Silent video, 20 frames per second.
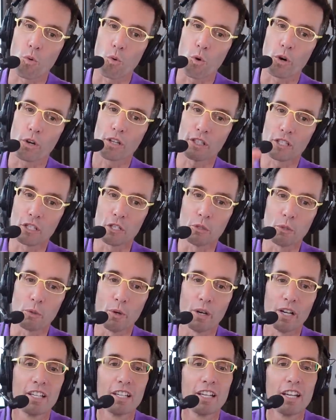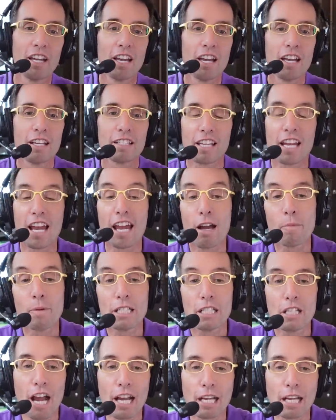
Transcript: for you? Today I'll be